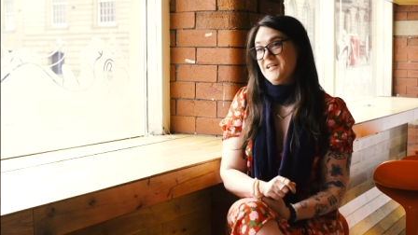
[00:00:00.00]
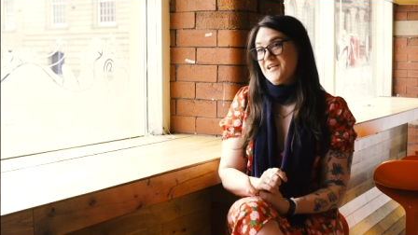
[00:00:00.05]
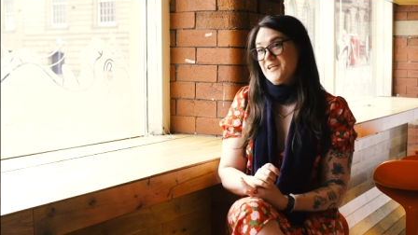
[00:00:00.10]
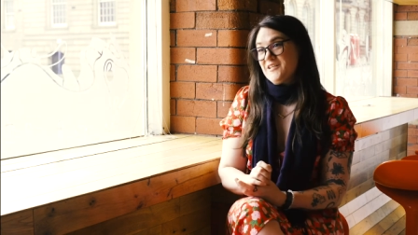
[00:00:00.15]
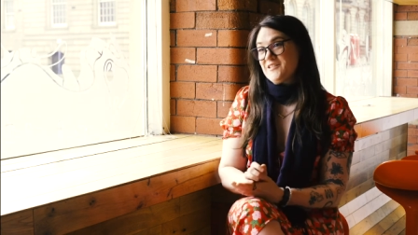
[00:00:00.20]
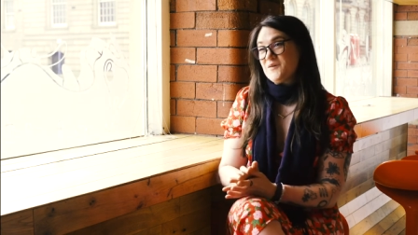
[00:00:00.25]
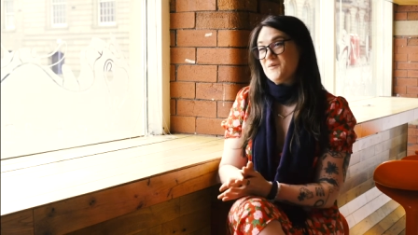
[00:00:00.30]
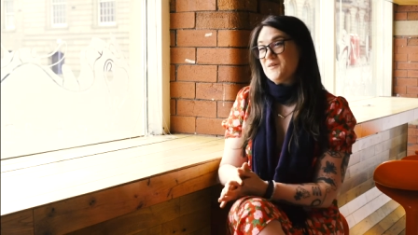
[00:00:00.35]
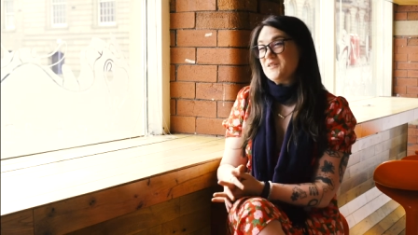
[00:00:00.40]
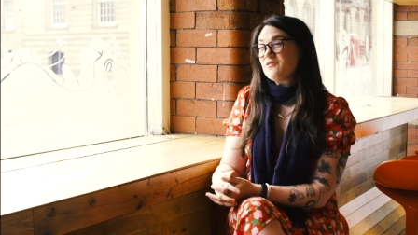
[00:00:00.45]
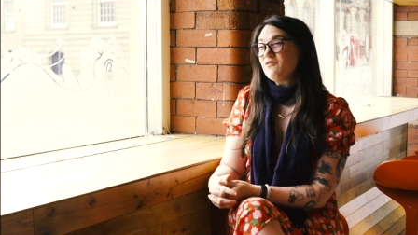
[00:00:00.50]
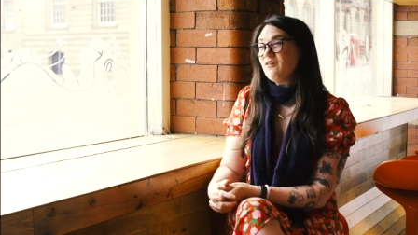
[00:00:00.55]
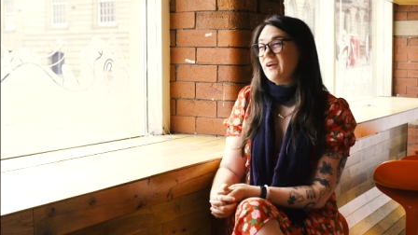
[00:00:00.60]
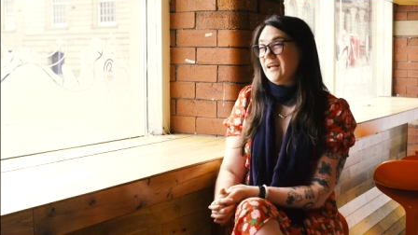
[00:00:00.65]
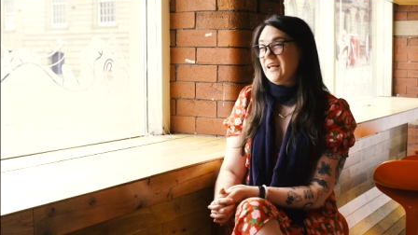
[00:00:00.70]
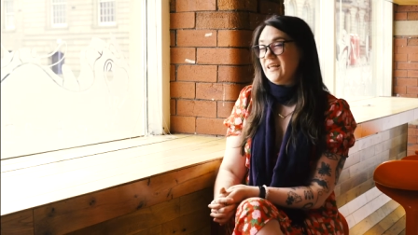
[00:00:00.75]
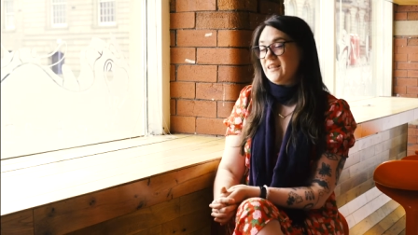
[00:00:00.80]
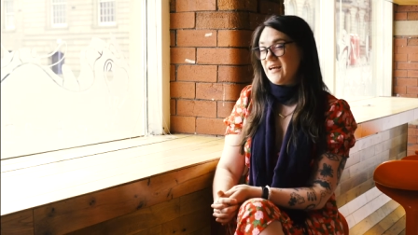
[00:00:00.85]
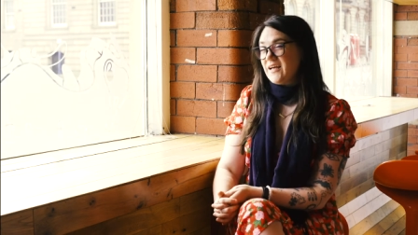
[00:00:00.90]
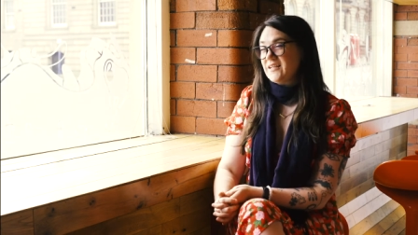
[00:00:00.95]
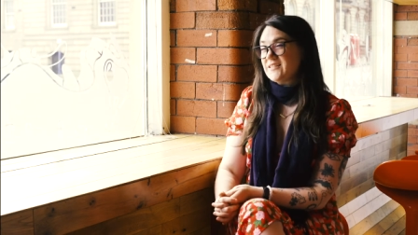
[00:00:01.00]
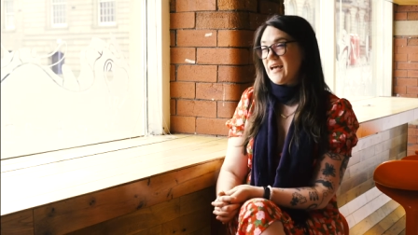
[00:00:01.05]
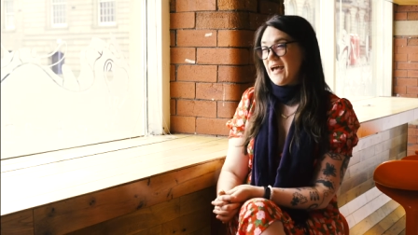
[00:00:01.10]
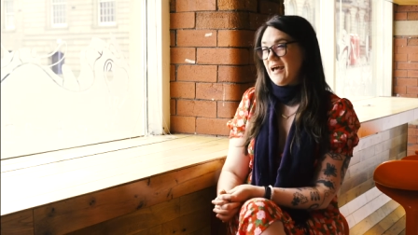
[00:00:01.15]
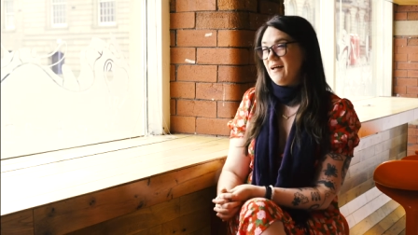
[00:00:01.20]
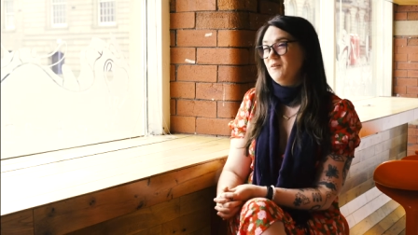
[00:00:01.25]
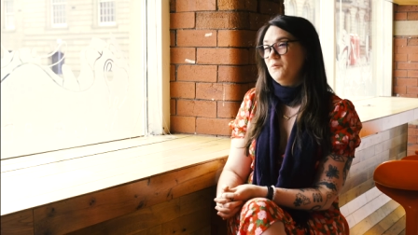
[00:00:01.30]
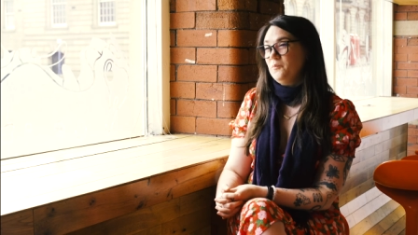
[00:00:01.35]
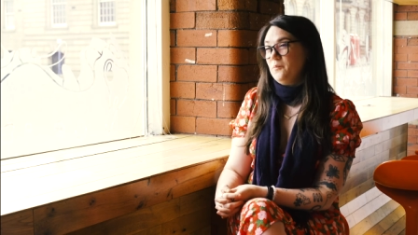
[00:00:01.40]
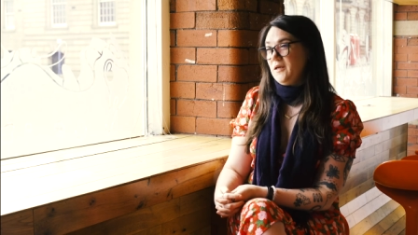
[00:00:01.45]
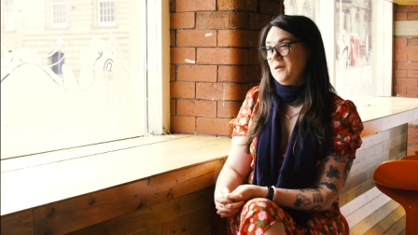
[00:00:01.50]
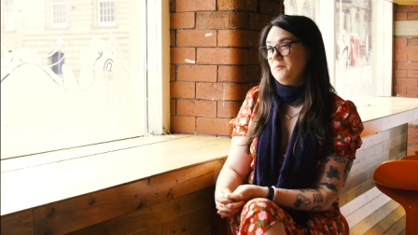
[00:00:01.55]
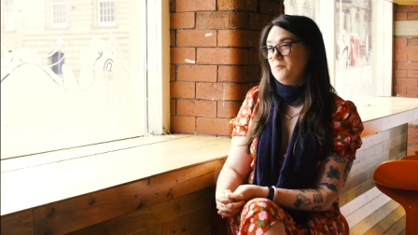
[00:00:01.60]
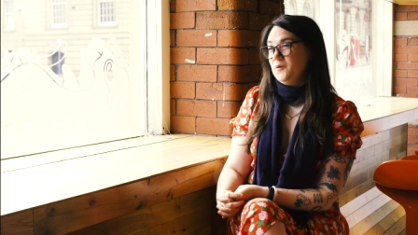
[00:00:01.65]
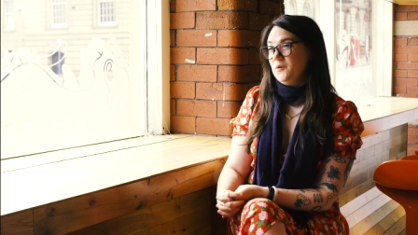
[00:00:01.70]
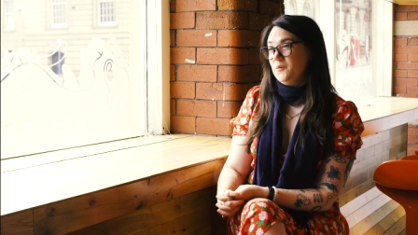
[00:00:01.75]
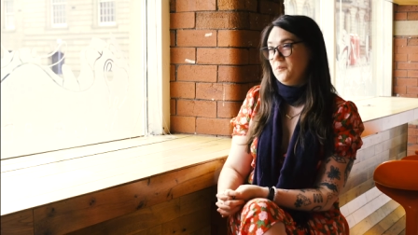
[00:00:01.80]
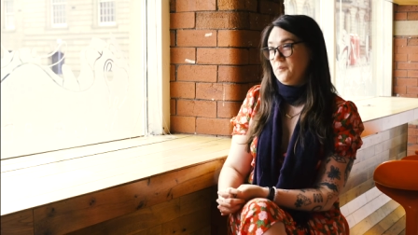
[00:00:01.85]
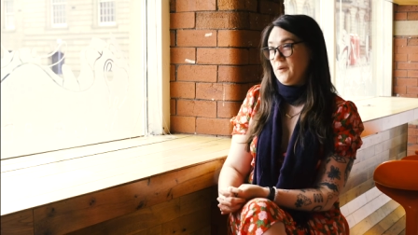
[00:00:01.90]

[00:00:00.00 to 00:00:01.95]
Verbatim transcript: So it's really there to help people